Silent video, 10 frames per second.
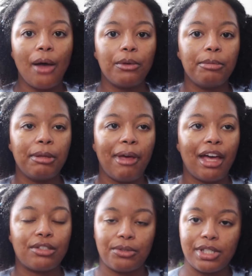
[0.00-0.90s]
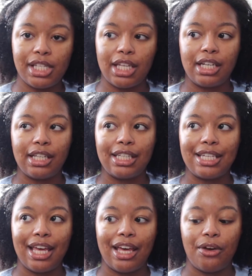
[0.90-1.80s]
I will be back towards the end of the
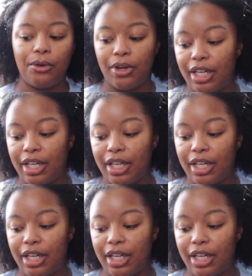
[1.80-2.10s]
day or